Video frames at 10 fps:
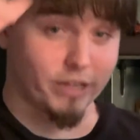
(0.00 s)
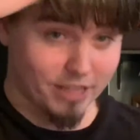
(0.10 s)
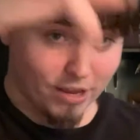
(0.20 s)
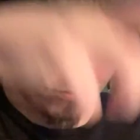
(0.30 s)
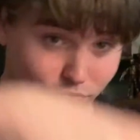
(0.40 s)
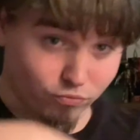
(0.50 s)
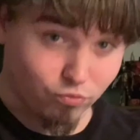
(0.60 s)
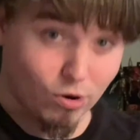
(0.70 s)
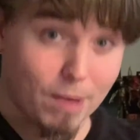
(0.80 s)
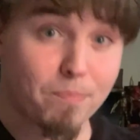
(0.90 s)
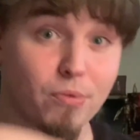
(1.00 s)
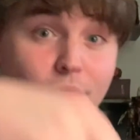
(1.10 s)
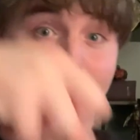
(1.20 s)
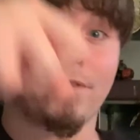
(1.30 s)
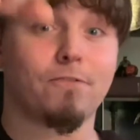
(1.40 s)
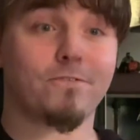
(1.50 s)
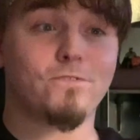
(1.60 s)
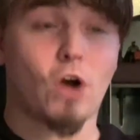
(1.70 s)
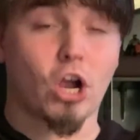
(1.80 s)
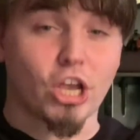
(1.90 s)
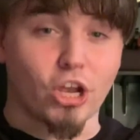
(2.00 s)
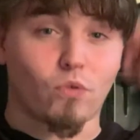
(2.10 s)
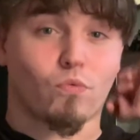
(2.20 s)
Like, they rip the fucking